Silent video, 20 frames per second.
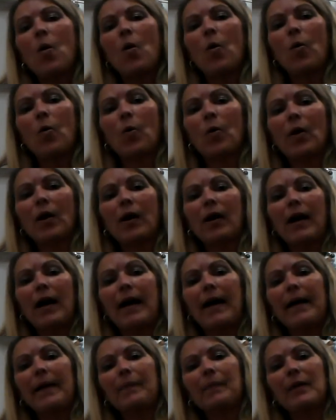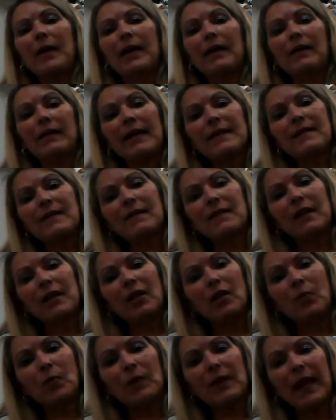or um, a lesson that
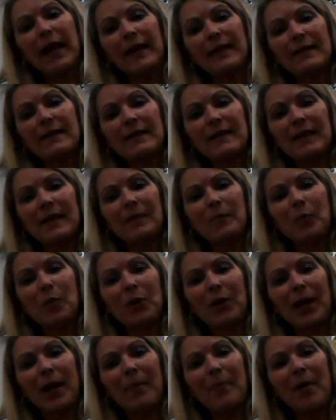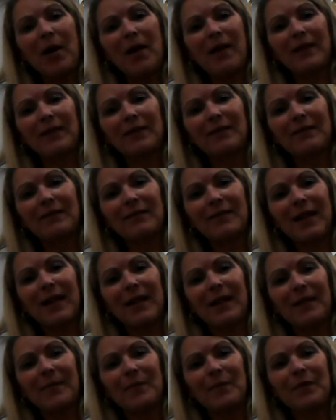you would like to see put up on
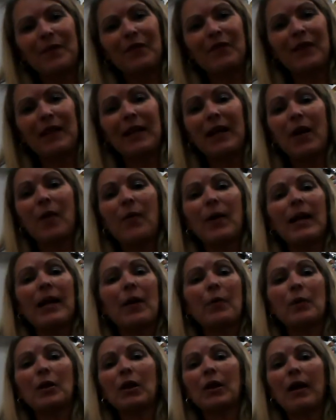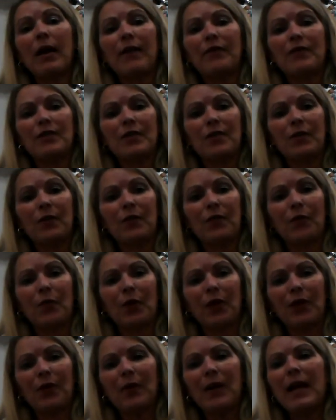um, the video, and I would love to do it for
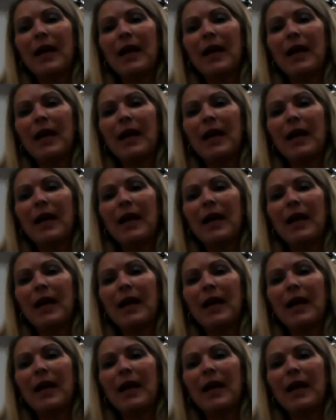you.